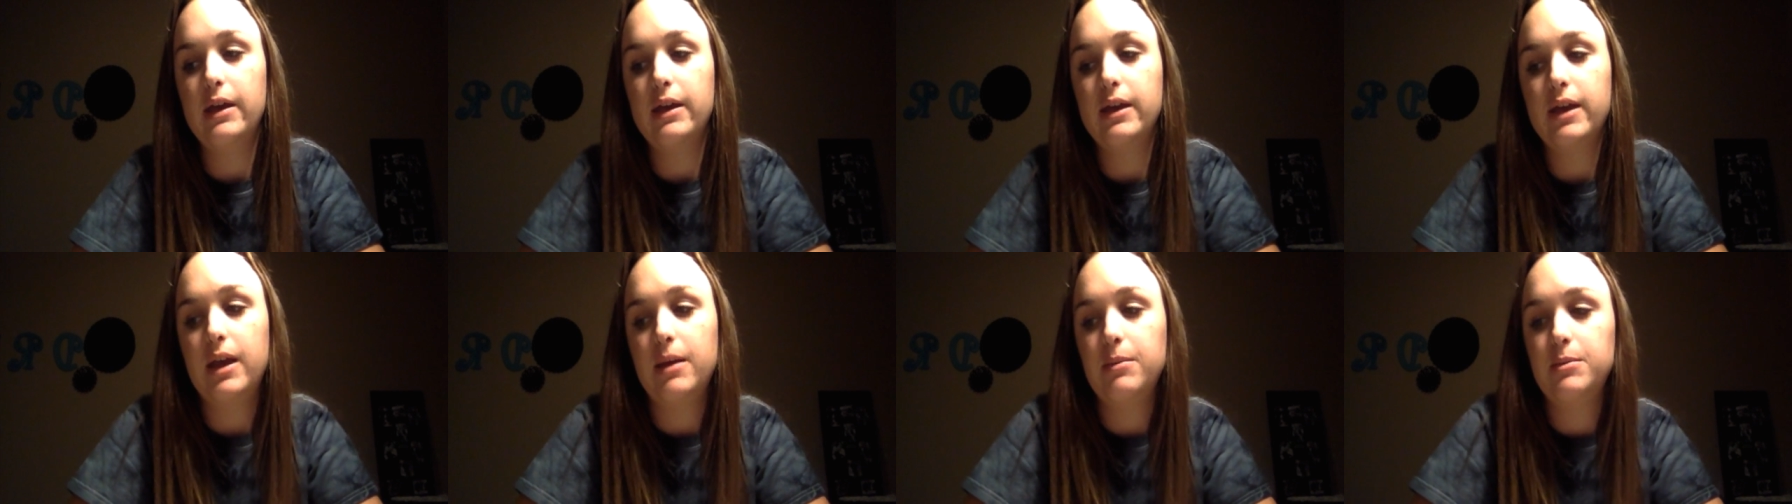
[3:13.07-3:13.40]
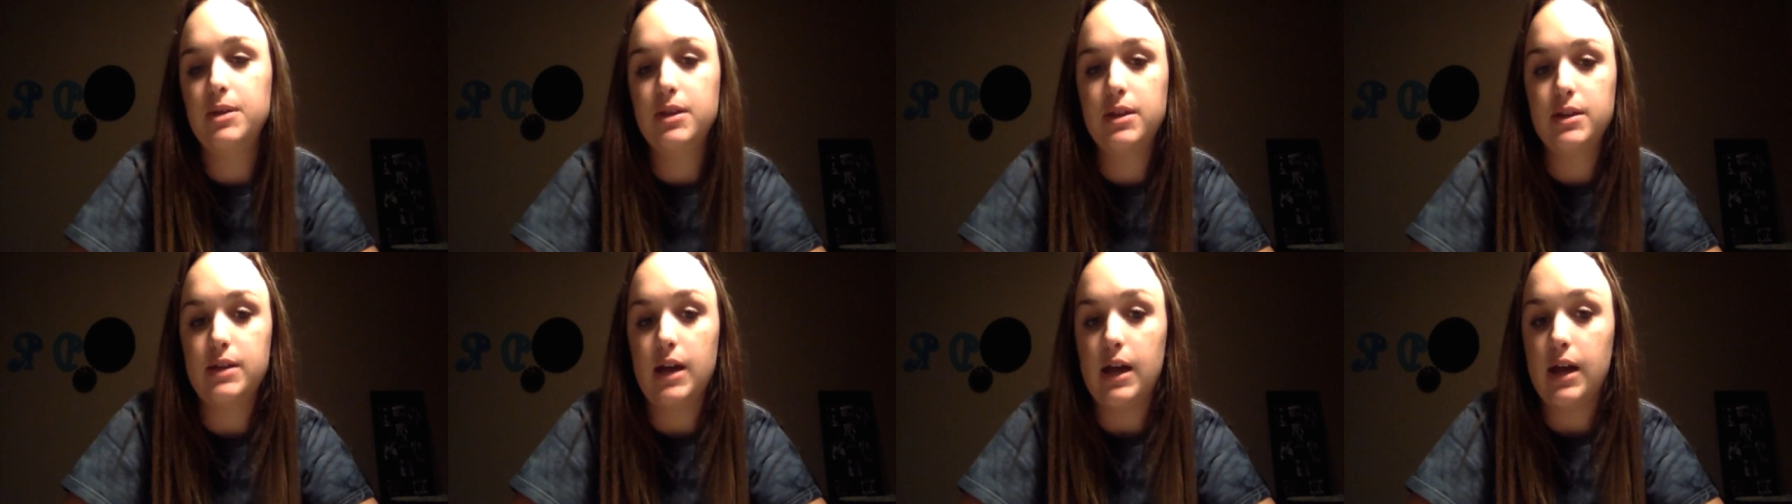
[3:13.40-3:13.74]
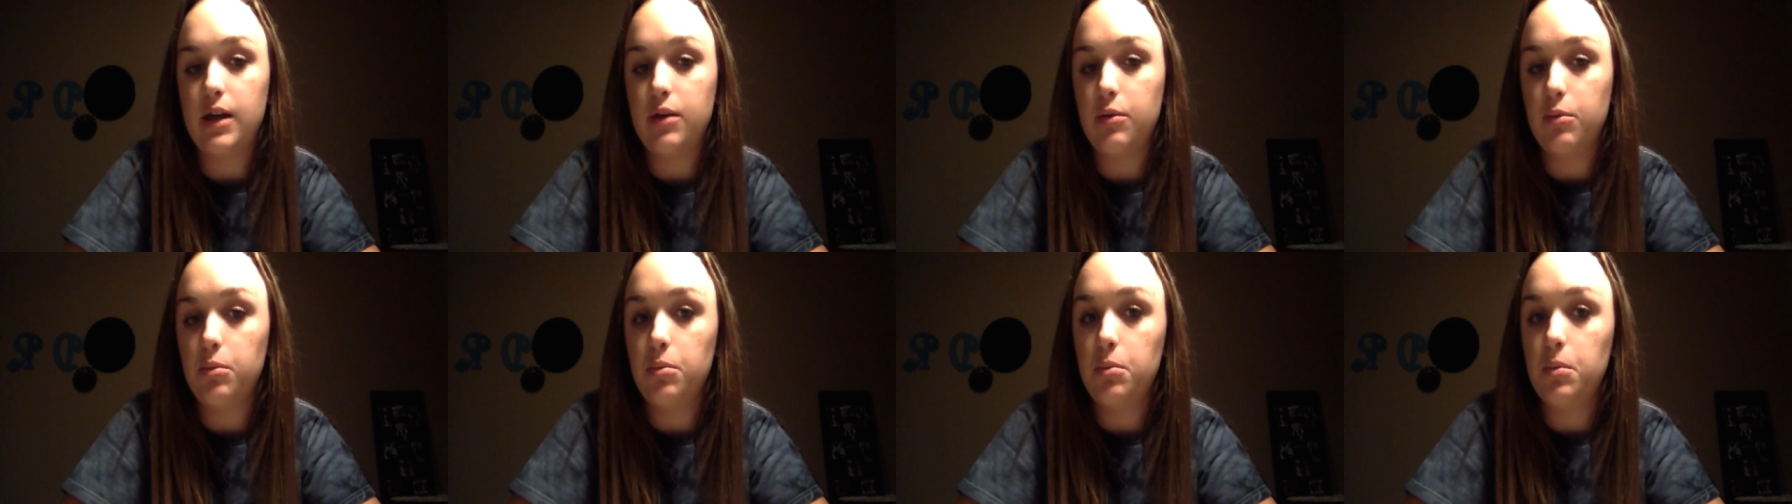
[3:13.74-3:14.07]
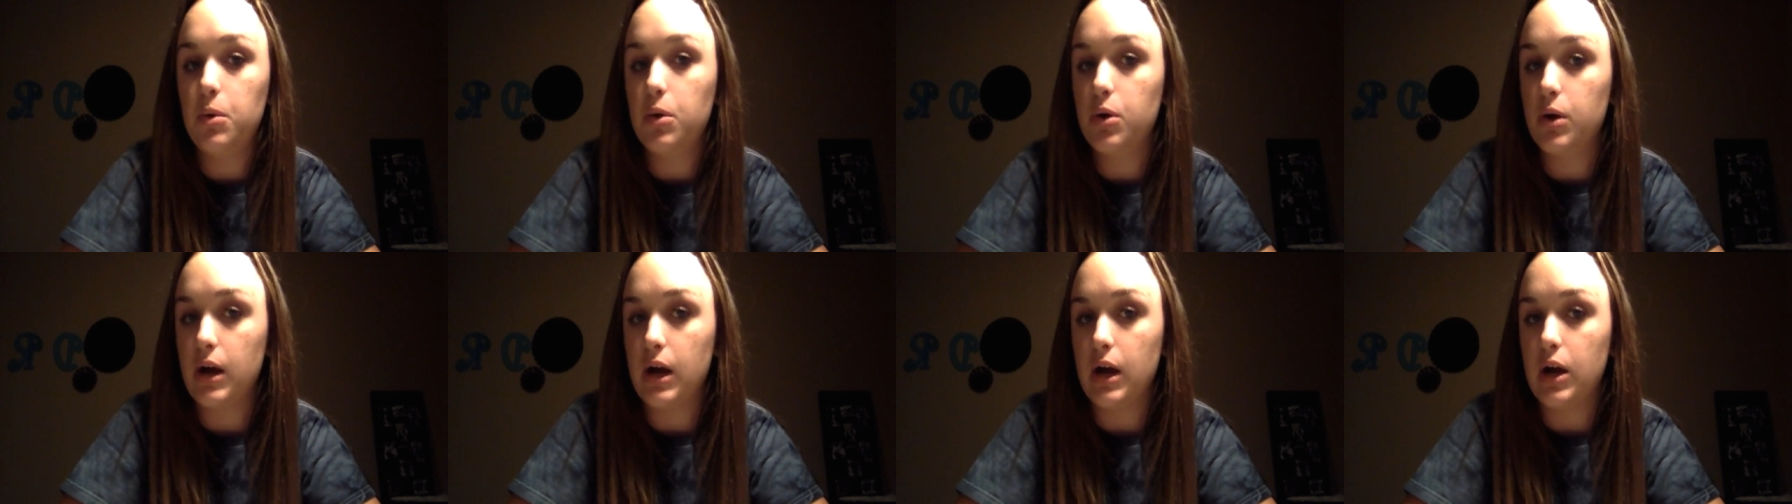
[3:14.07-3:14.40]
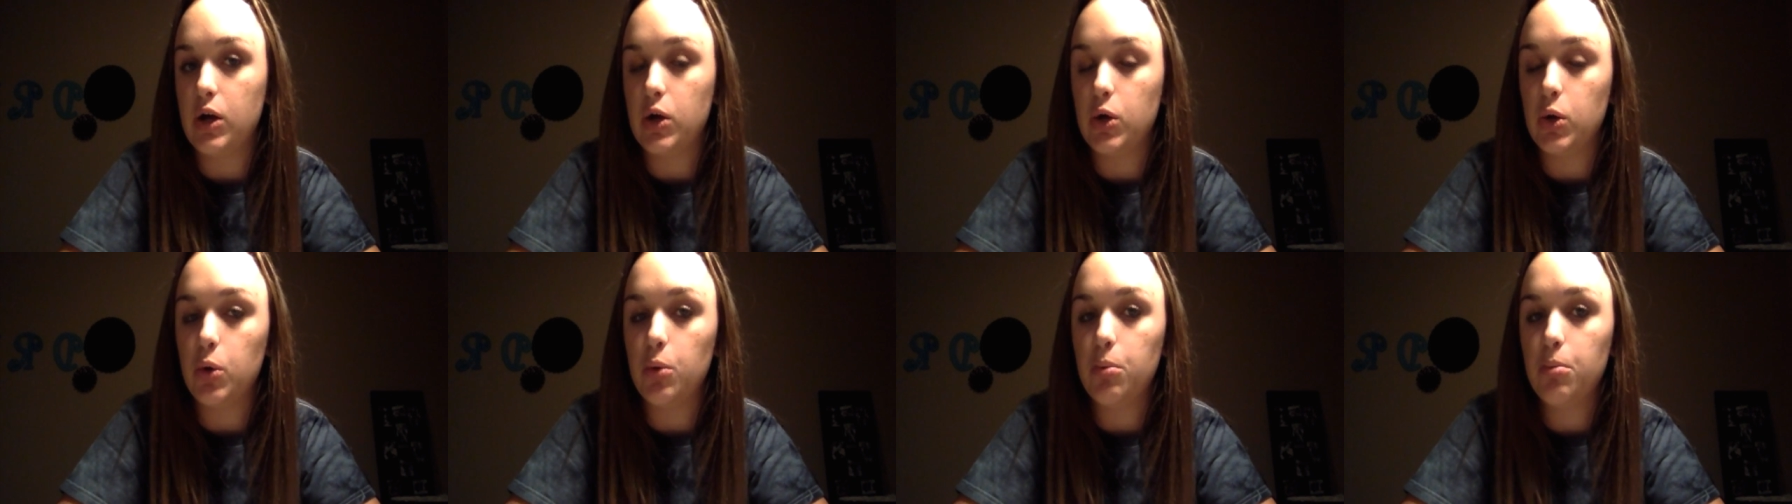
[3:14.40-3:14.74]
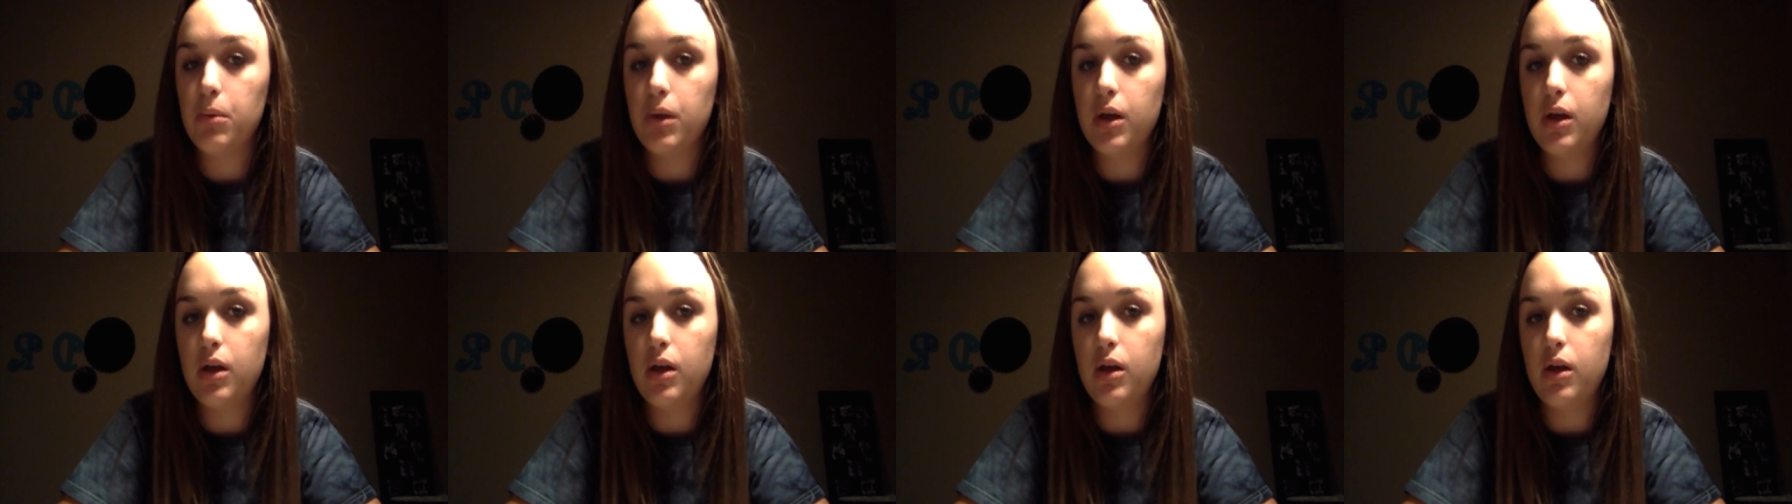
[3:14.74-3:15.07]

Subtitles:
keep to the diet when we were at home.